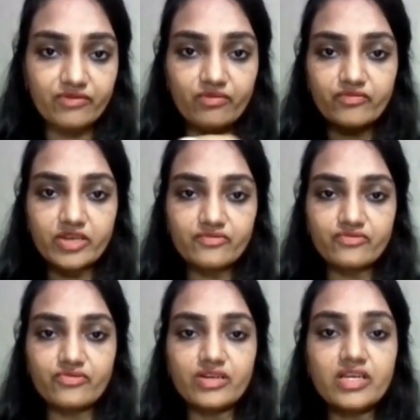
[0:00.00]
from one
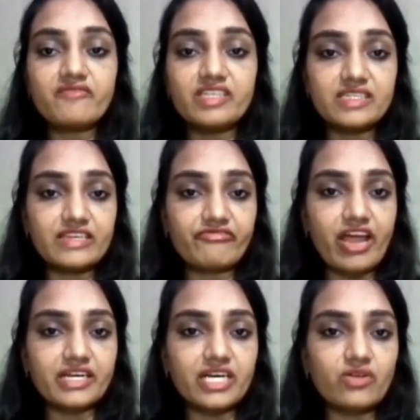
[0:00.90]
food which is
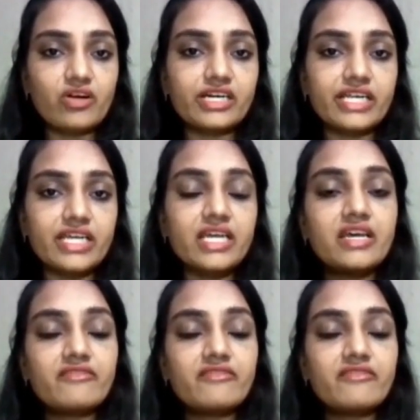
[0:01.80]
infected already